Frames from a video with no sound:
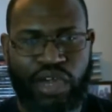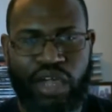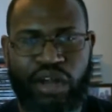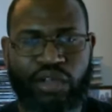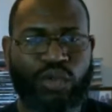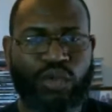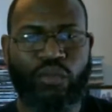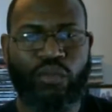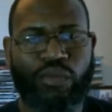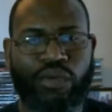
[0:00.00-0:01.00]
You can wear
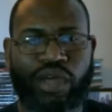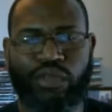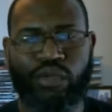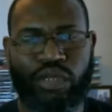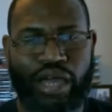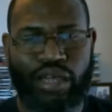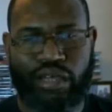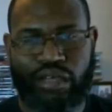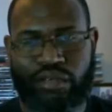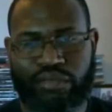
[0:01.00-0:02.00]
whatever you like.
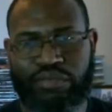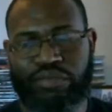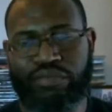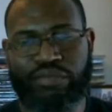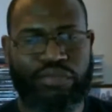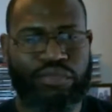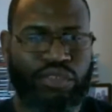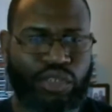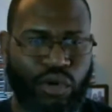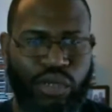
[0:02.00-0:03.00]
You
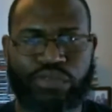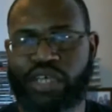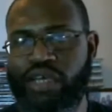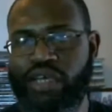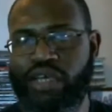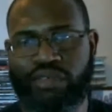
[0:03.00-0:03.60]
know what I'm saying?